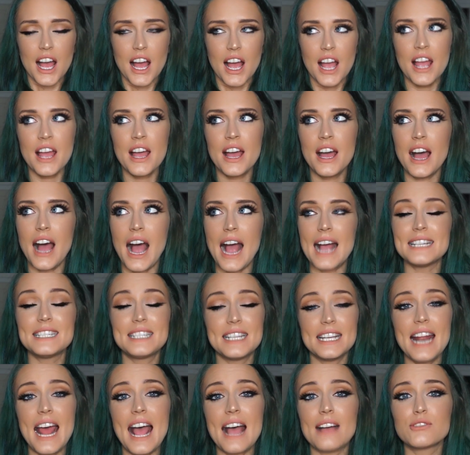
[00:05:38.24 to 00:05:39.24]
I
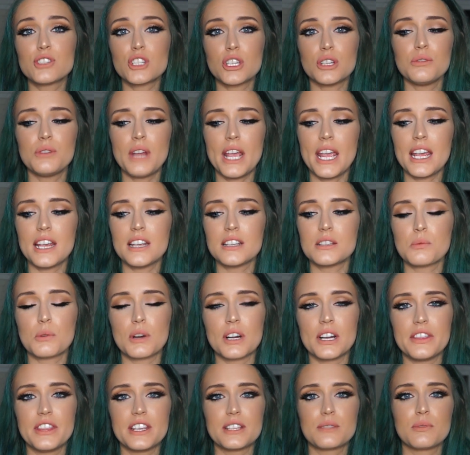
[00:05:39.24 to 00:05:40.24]
did have 2 days
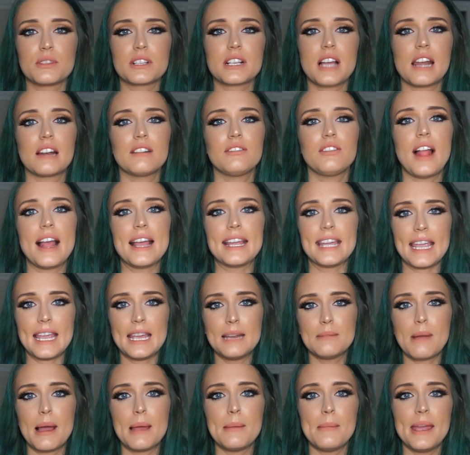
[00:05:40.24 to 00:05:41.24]
where this was kind of like
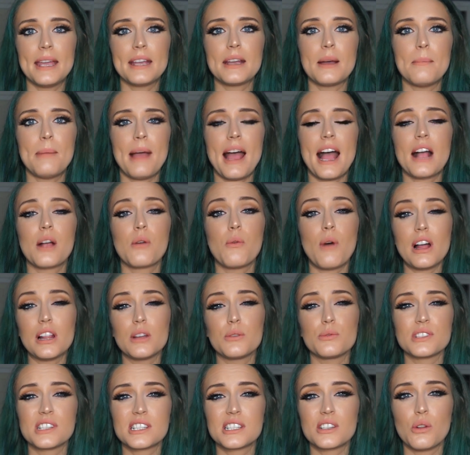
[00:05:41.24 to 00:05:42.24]
in my makeup bag while it
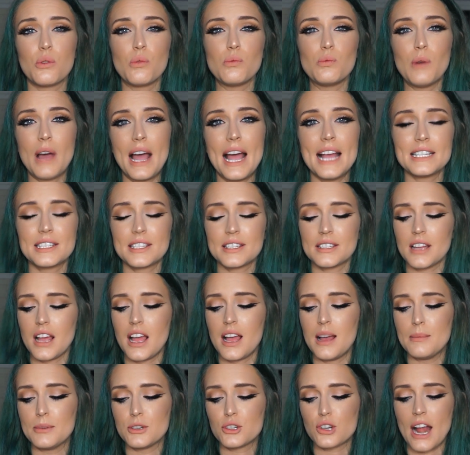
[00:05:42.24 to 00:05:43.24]
was still wet
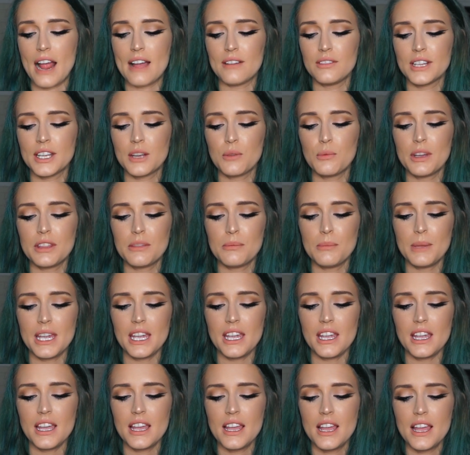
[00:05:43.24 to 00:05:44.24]
and traveling with
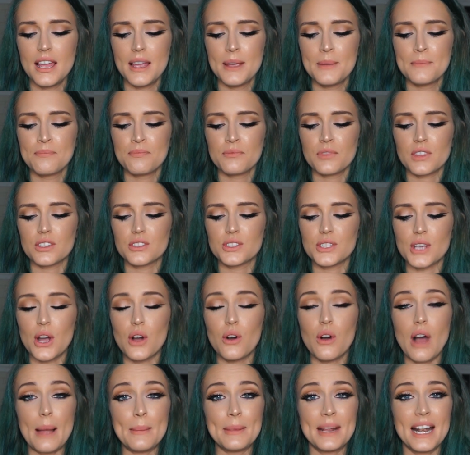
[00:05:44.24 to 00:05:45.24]
me.
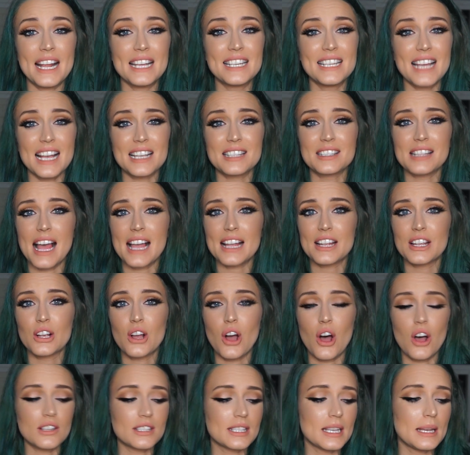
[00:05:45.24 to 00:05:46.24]
So, I mean, I guess that can
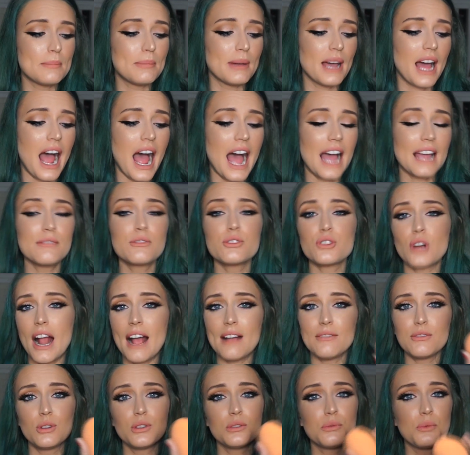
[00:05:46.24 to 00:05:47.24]
cause it, but I've
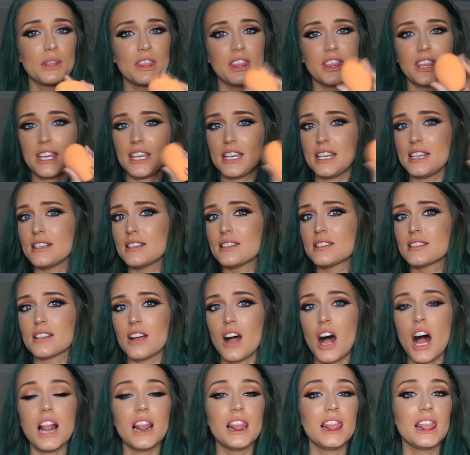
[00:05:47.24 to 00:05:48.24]
traveled with these
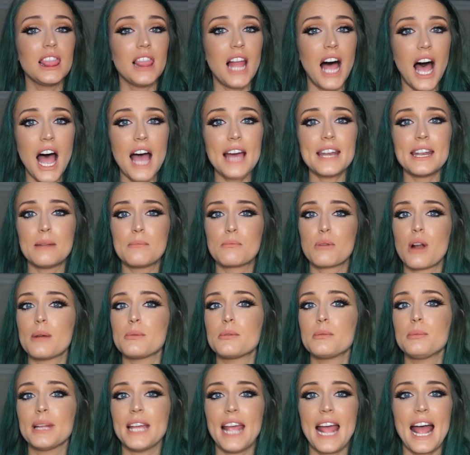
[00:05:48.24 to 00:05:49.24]
a lot and
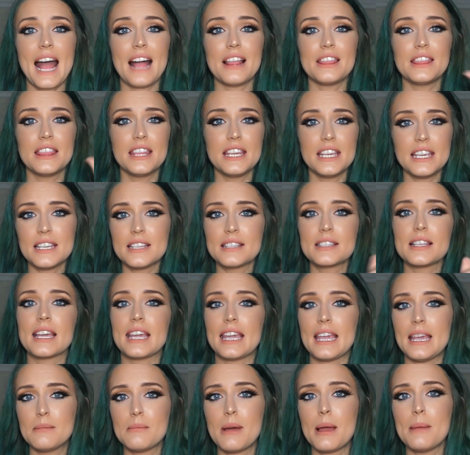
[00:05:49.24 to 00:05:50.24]
probably had these
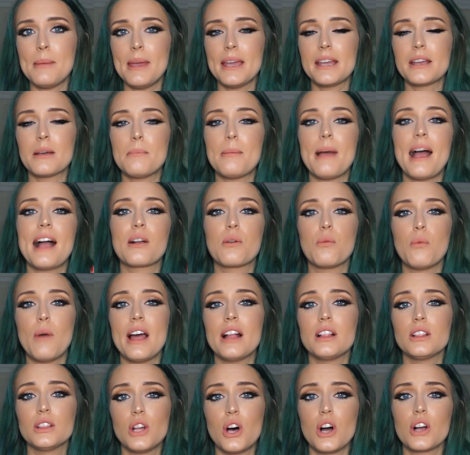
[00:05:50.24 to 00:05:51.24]
like in my makeup bag
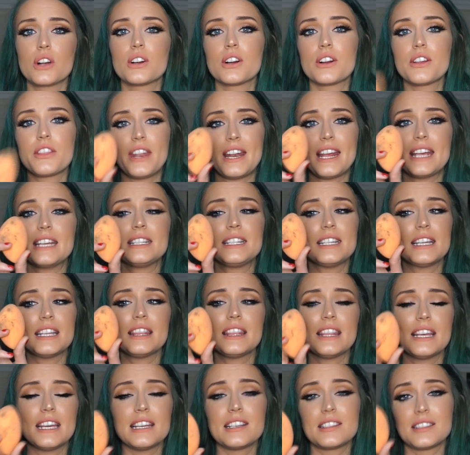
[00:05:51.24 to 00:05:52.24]
wet longer than I did
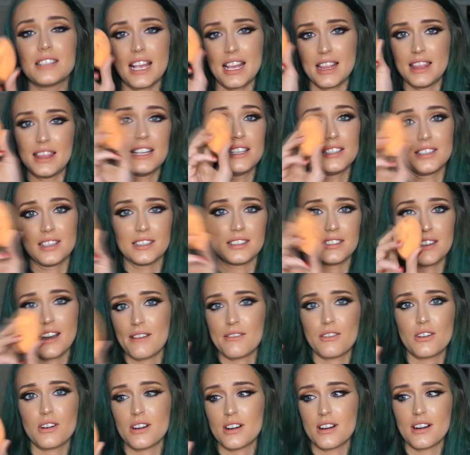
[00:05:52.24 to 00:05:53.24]
this, and this has
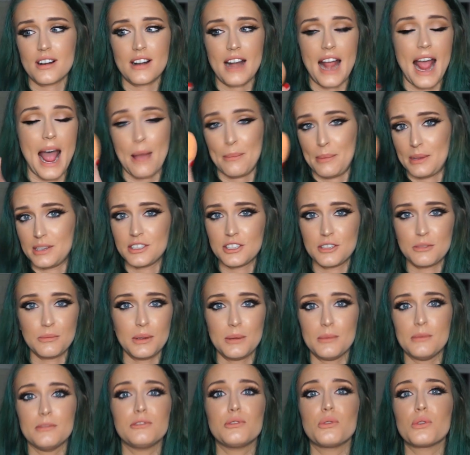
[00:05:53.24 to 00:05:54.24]
never happened to me
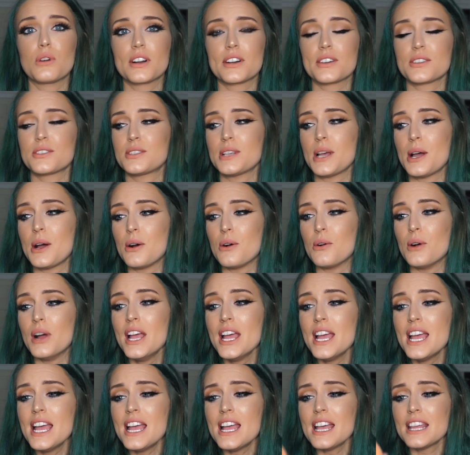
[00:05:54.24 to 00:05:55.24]
before. So
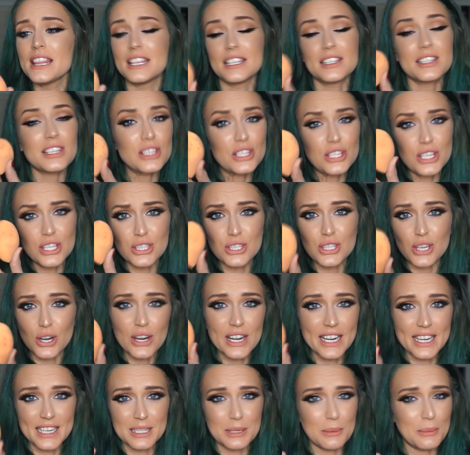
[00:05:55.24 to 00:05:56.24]
this is
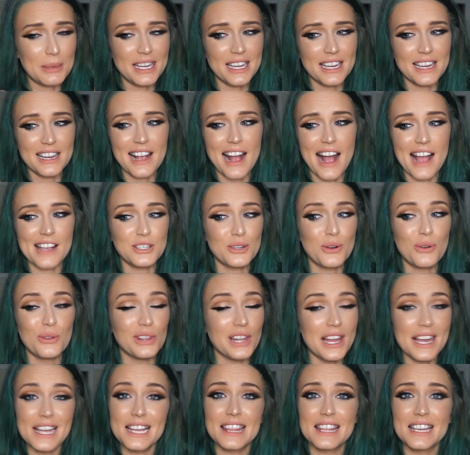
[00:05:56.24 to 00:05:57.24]
concerning to me. I don't
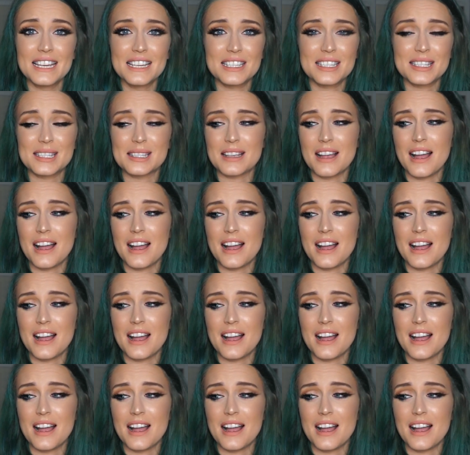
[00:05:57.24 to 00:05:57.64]
like this.